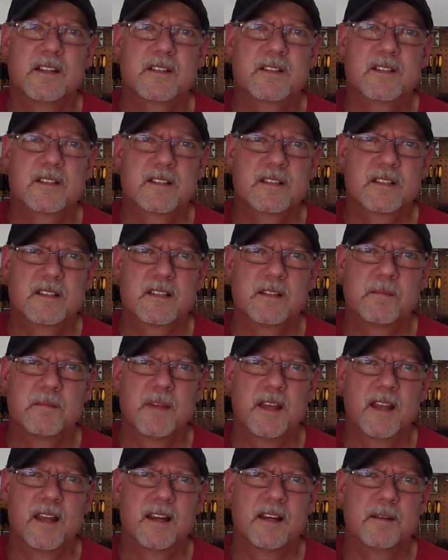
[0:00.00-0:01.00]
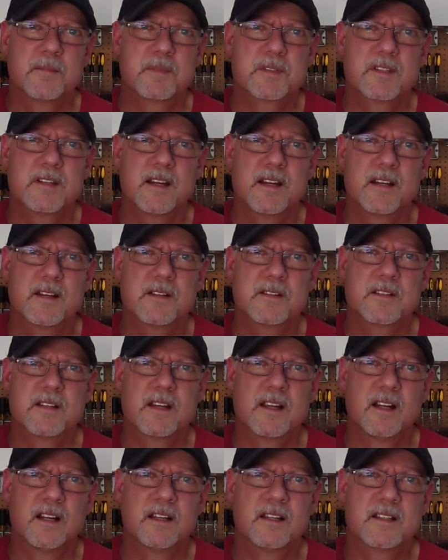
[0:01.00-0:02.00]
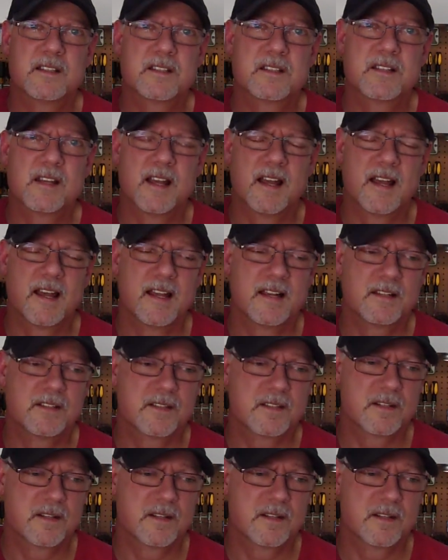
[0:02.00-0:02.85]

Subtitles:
It's the man upstairs that'll decide.